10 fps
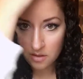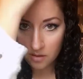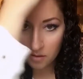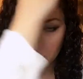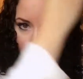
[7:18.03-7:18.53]

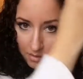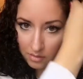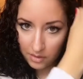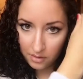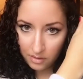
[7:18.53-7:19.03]
And then I'm gonna go a
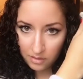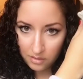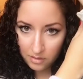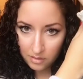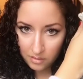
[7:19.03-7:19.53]
little
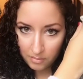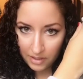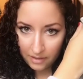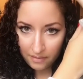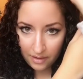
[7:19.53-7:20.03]

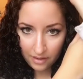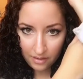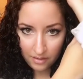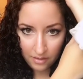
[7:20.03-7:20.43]
behind that.